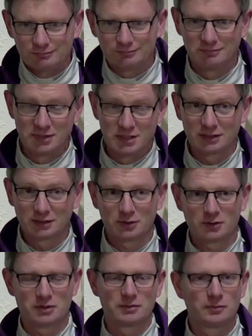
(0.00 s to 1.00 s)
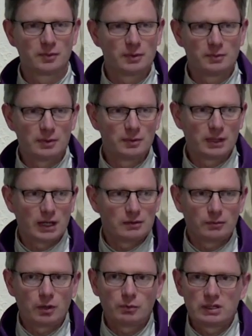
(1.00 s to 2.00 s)
meeting the Lord. We, we get in,
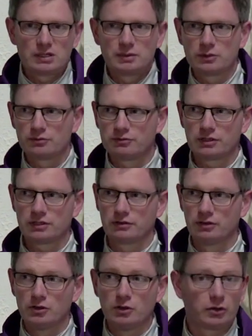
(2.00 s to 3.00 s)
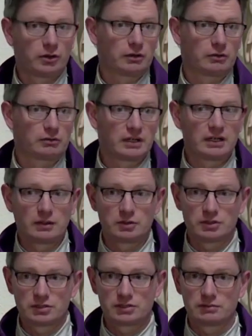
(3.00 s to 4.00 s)
what, what did we do for it? Nothing, really. We
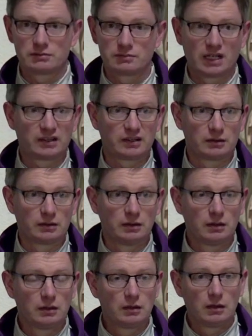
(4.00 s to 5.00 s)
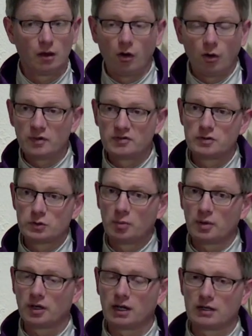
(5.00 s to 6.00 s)
just sat there. All we have to do is open
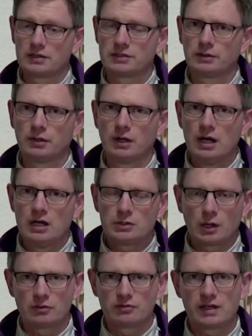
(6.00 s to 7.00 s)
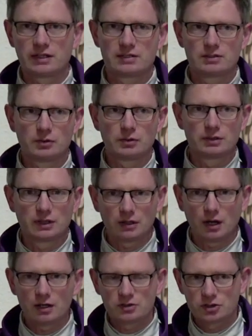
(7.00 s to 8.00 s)
our hearts, you know. So our faith, it's so,
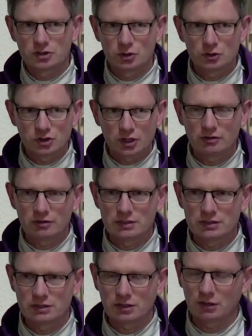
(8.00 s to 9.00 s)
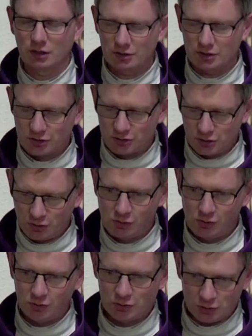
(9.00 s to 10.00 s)
God is so generous. God is
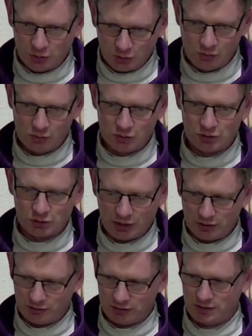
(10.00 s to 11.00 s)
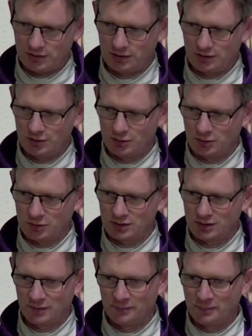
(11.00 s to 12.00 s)
so, so generous to us.
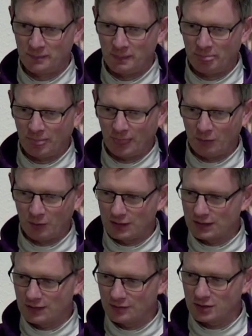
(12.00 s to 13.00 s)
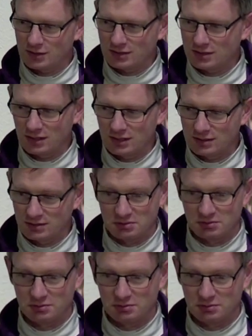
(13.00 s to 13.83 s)
And what he gives us is